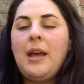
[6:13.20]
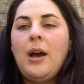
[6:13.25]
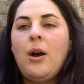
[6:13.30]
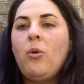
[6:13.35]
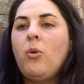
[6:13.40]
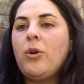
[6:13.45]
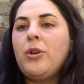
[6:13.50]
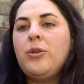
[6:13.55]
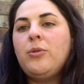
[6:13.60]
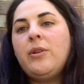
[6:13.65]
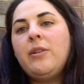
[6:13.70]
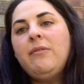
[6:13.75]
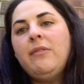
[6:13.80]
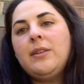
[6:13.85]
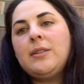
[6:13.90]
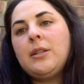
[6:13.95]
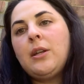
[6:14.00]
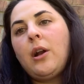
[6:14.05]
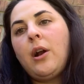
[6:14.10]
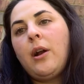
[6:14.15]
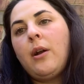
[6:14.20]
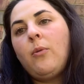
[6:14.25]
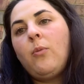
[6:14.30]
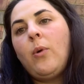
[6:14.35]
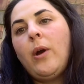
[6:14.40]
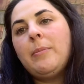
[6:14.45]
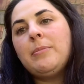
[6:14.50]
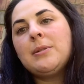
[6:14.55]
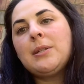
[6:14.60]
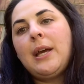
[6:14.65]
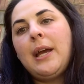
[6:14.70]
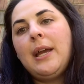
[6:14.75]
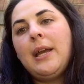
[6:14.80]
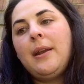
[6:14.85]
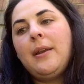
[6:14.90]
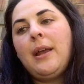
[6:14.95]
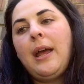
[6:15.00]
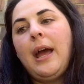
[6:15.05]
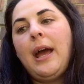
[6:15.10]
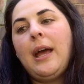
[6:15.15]
Or you can visit our
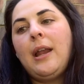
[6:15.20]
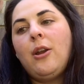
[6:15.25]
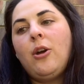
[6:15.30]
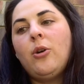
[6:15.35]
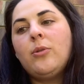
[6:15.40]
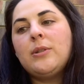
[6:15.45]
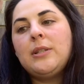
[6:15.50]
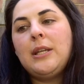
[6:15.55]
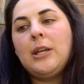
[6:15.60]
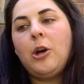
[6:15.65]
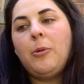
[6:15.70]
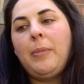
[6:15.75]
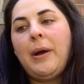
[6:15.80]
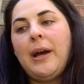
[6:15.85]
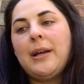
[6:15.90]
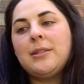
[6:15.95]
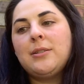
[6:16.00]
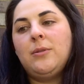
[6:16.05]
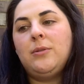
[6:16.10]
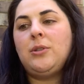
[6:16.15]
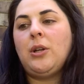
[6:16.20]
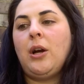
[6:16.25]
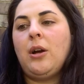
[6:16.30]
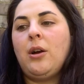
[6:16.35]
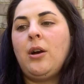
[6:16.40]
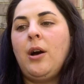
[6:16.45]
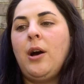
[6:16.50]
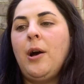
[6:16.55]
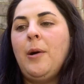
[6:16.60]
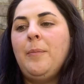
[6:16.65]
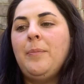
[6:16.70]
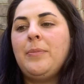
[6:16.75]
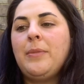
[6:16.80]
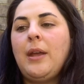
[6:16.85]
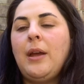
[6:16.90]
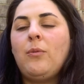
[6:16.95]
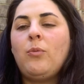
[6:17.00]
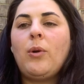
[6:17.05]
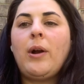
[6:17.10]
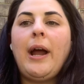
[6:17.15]
website at otelpaso.com,
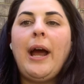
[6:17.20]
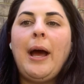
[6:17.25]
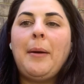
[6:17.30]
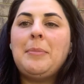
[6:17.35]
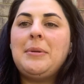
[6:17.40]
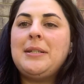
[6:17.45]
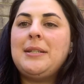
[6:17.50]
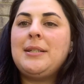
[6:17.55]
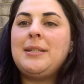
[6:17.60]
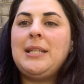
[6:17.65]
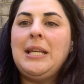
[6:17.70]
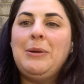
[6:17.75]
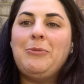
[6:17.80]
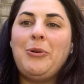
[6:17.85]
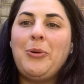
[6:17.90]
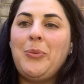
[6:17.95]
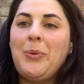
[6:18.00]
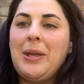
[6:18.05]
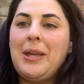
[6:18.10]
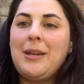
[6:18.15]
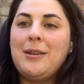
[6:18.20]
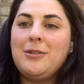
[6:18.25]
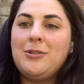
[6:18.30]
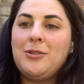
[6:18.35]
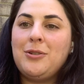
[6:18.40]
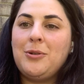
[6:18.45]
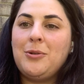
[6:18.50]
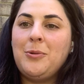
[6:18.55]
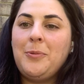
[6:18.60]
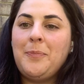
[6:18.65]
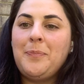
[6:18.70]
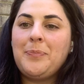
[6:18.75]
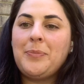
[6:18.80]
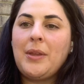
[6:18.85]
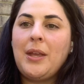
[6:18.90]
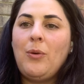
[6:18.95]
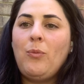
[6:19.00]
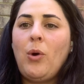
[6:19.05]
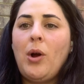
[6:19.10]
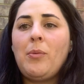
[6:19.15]
and we're happy to see what we can do
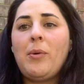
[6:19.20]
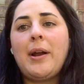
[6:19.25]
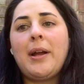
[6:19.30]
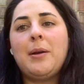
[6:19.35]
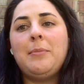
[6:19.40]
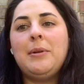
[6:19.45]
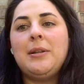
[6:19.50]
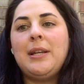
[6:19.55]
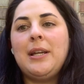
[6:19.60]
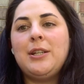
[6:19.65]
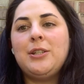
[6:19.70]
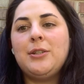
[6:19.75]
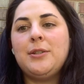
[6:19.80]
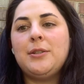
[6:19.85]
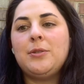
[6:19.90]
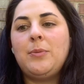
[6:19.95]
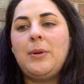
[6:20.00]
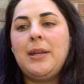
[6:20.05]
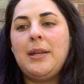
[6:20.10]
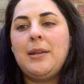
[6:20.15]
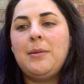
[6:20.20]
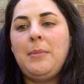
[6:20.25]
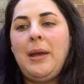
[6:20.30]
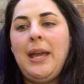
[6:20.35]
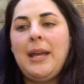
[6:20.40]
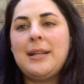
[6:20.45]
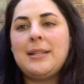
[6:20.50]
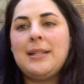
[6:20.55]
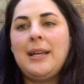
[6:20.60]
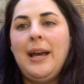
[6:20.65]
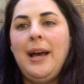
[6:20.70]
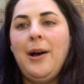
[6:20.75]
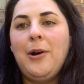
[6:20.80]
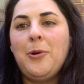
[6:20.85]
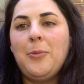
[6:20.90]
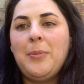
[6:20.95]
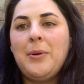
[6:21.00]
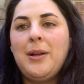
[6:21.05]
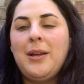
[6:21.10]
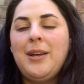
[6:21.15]
and what recommendations we can make to
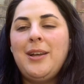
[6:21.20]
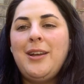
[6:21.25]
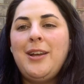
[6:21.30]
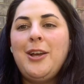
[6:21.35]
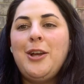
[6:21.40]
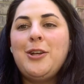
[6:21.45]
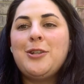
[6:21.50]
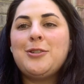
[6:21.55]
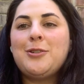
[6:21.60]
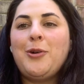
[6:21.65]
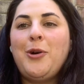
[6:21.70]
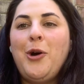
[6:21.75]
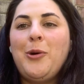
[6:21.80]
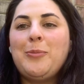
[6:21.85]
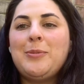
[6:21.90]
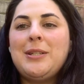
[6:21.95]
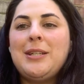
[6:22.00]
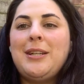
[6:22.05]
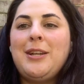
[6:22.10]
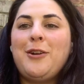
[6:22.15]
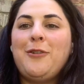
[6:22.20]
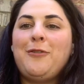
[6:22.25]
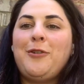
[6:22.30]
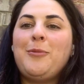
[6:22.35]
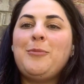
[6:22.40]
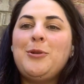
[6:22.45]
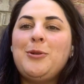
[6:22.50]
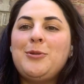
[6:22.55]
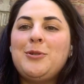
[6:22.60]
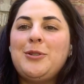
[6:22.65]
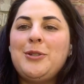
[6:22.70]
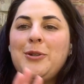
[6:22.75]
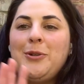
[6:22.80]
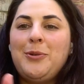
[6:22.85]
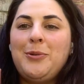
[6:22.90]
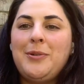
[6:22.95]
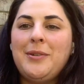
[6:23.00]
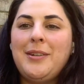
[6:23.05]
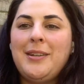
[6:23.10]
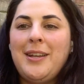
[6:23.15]
help. So hope to hear from you
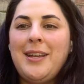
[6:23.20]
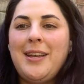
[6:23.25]
soon.